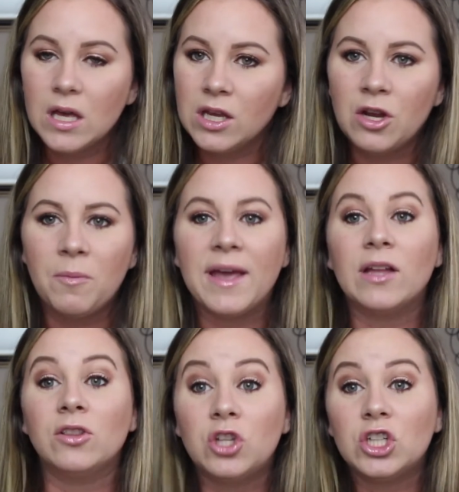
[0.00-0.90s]
you know, make
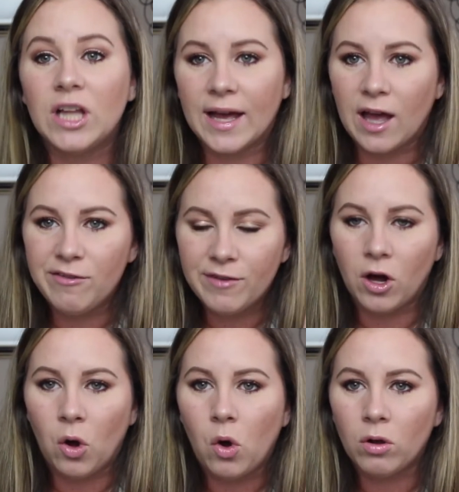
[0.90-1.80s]
it look like I
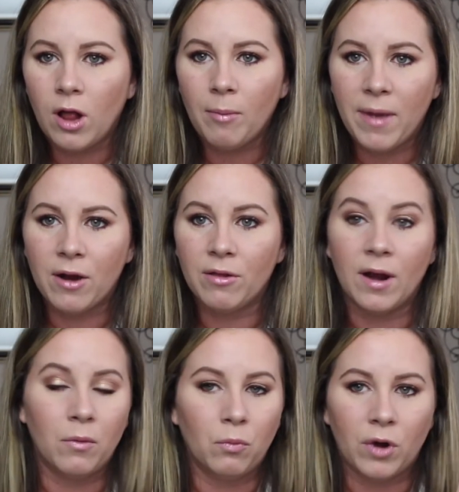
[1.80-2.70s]
felt a whole lot better
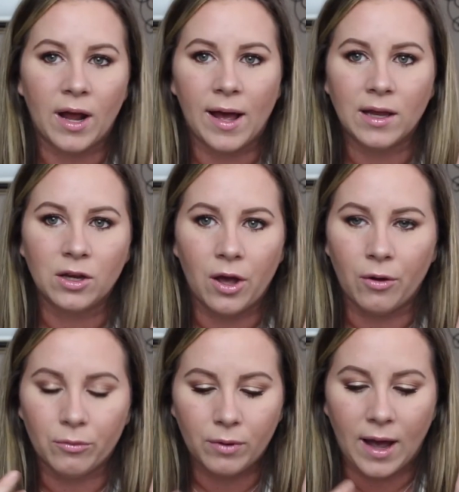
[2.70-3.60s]
than what I, you
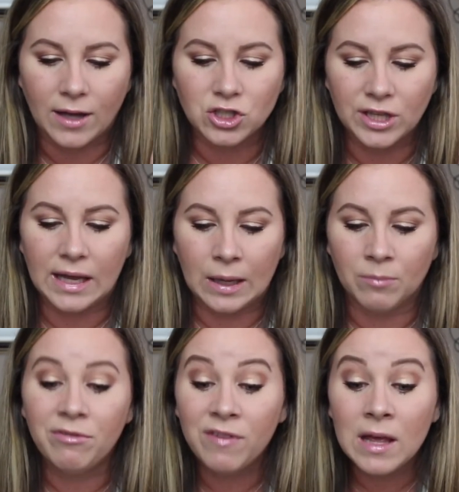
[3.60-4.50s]
know, actually
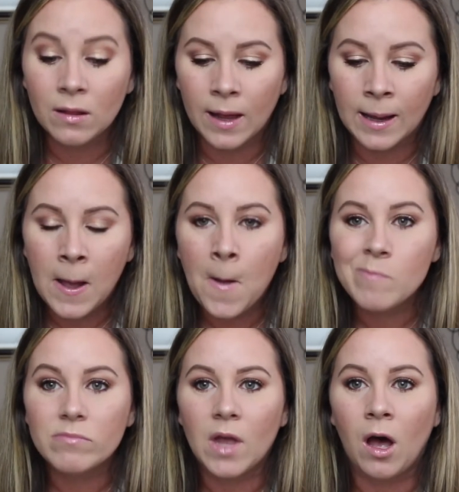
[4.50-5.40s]
am feeling.
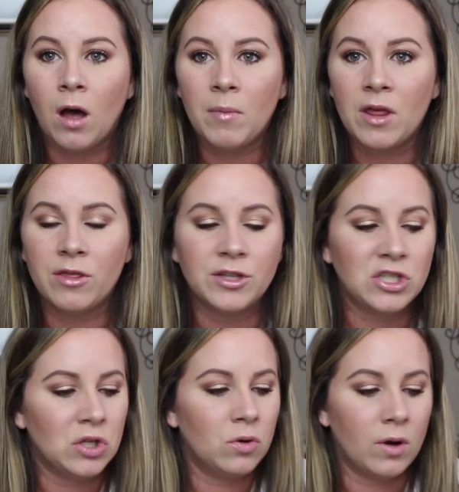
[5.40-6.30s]

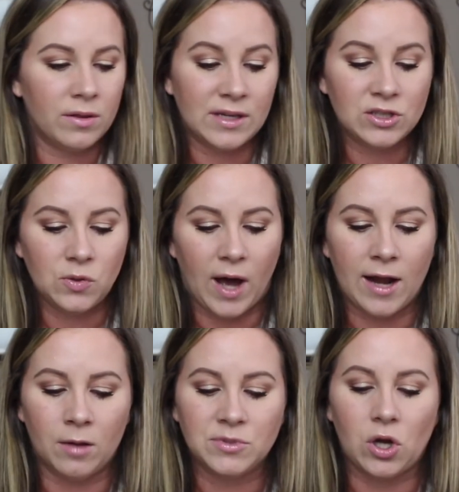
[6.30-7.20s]
These two
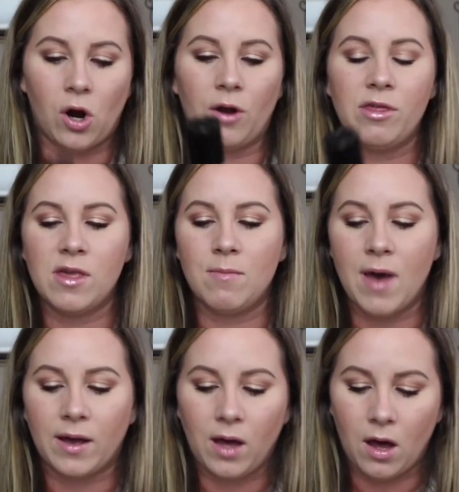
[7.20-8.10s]
items are the
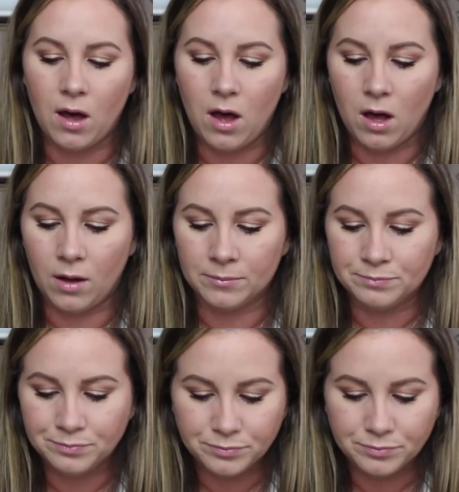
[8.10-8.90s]
Becca